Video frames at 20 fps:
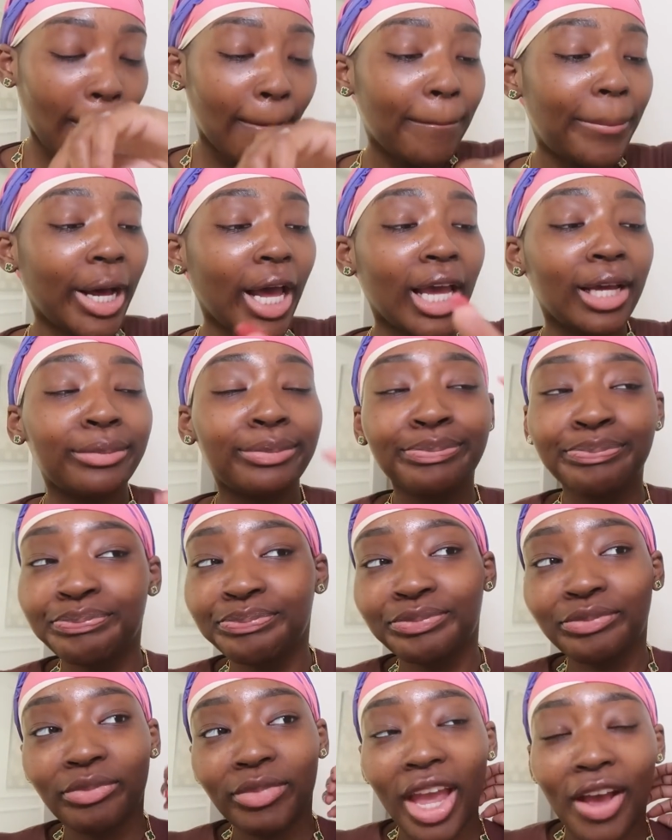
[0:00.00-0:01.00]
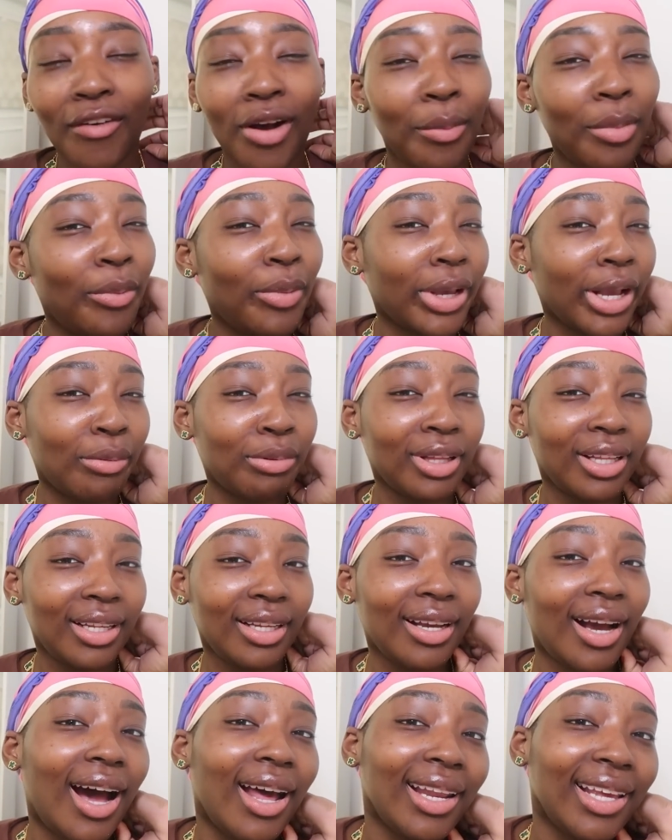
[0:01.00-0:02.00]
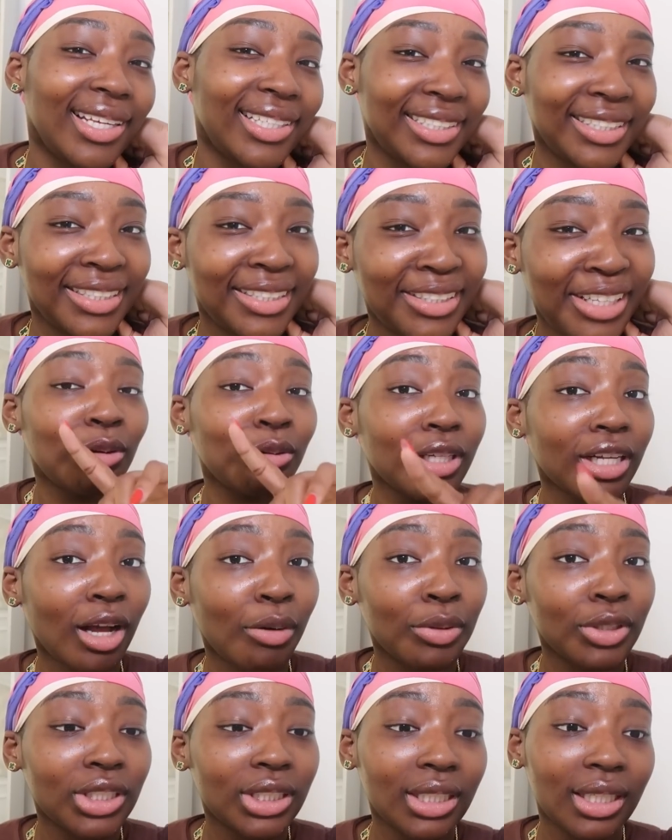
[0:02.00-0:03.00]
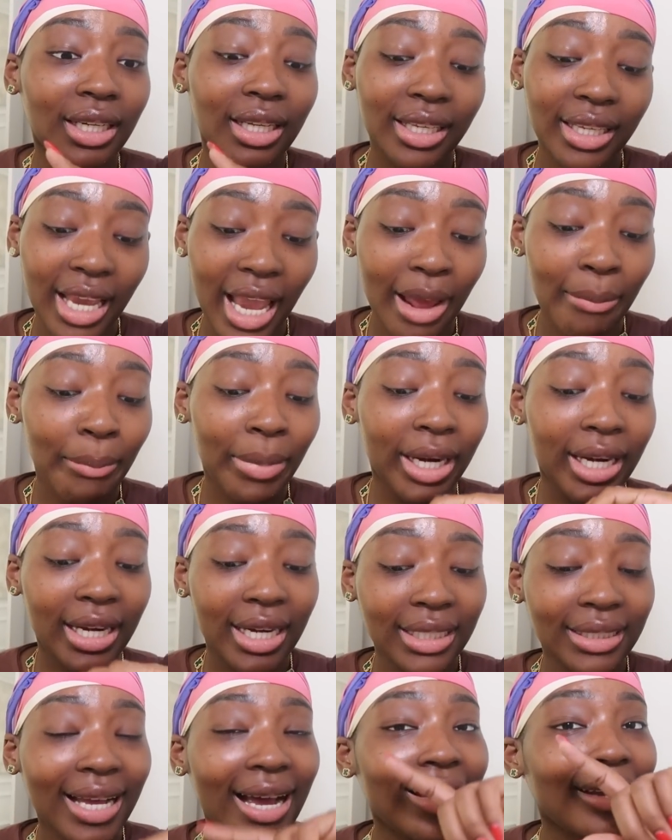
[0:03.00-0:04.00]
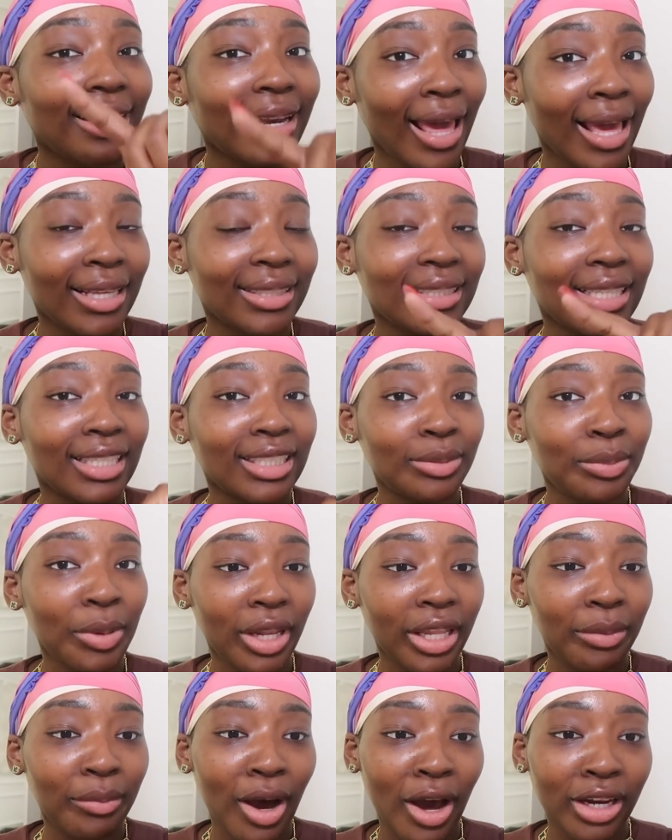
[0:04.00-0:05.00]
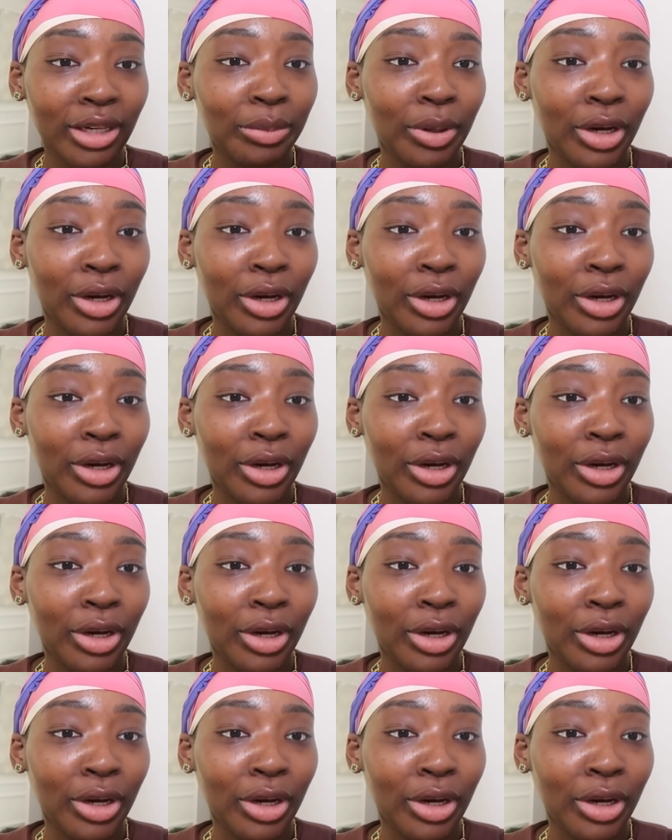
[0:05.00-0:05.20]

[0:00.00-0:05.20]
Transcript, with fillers: but if I'm gonna be completely honest, I don't think I'll purchase it again, but it is a nice smelling body